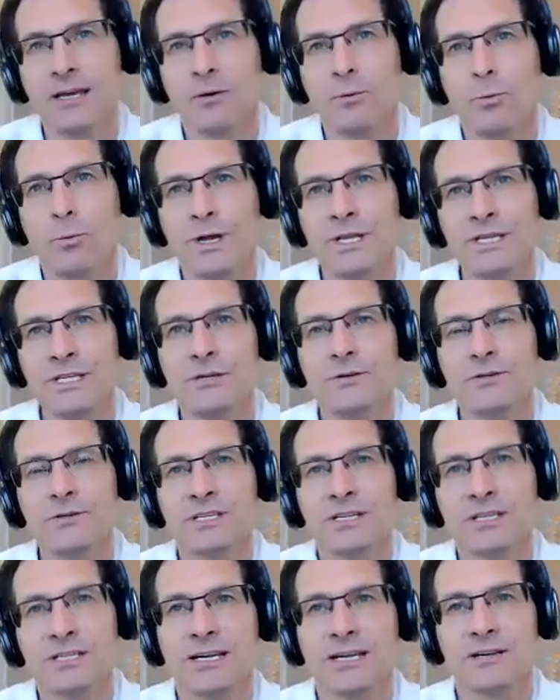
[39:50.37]
when you
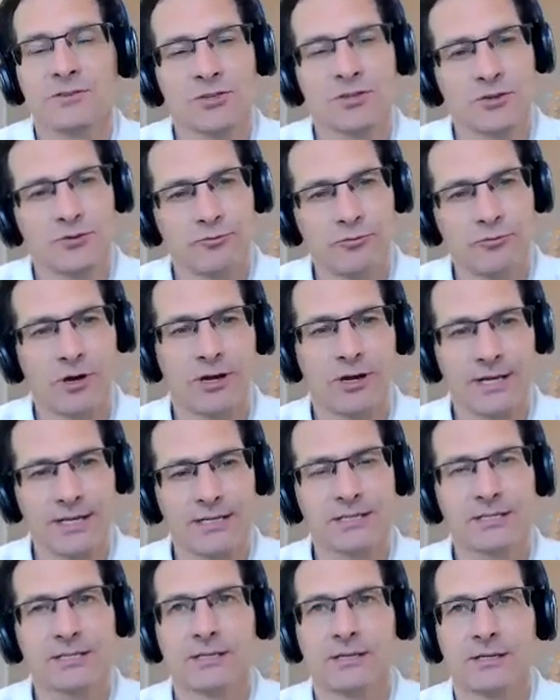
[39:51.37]
sit down to
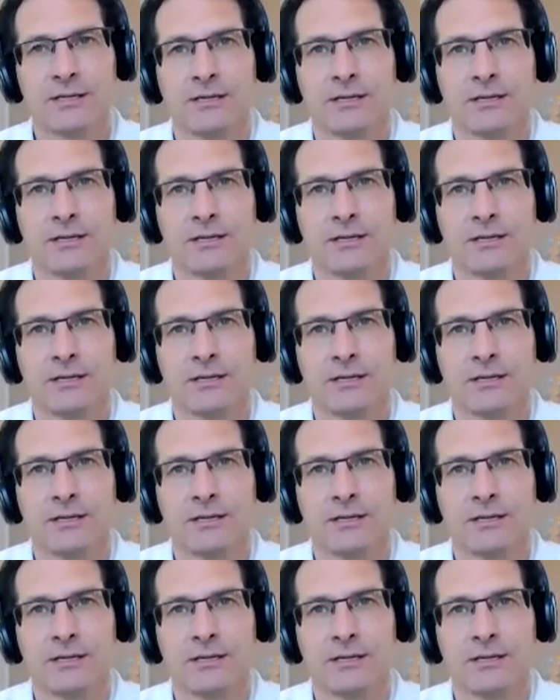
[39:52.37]
write,